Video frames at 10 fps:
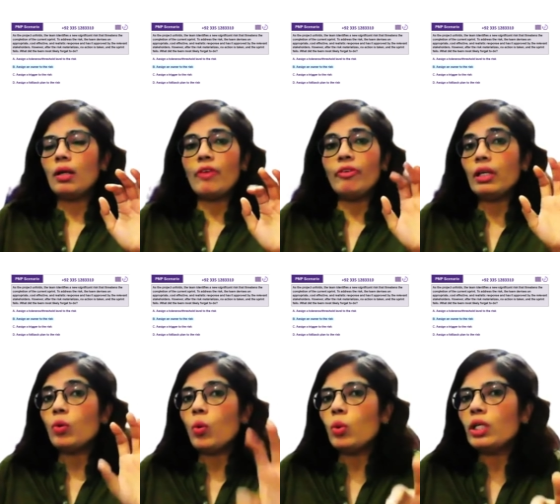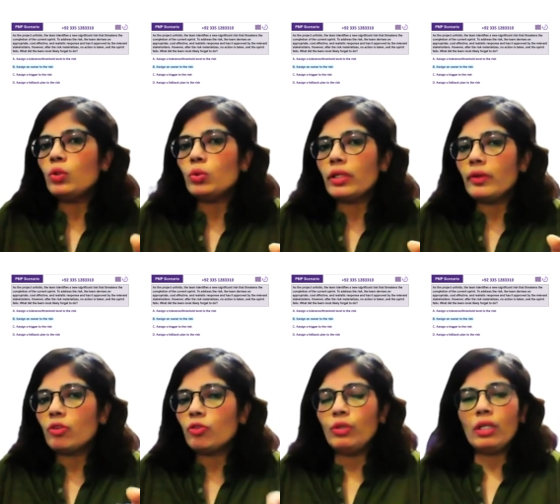having an owner to the
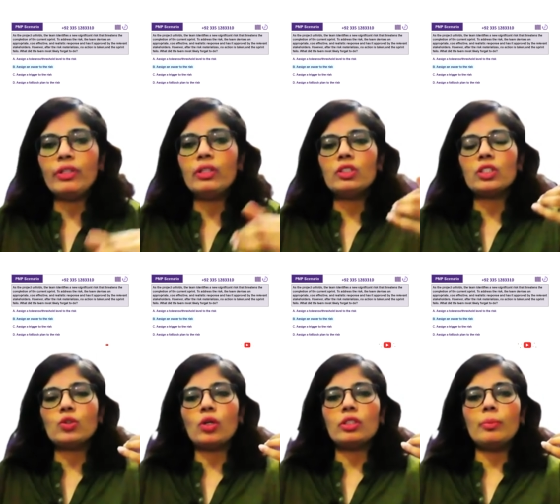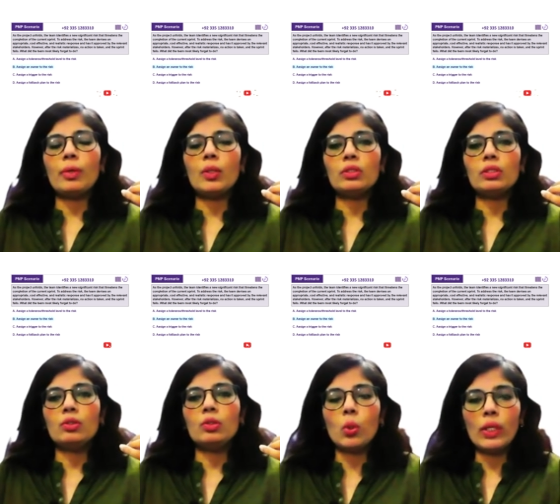risk. We just talked about
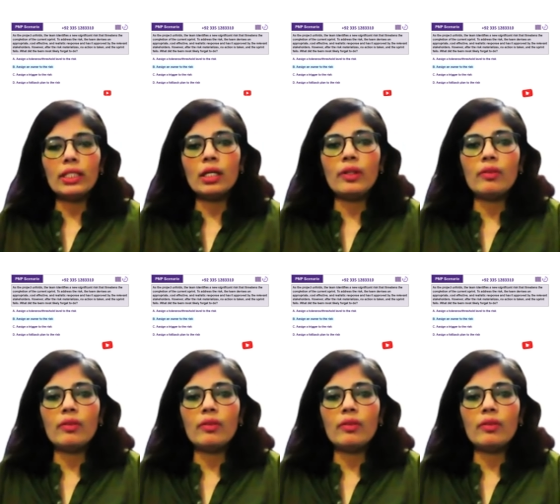knowing the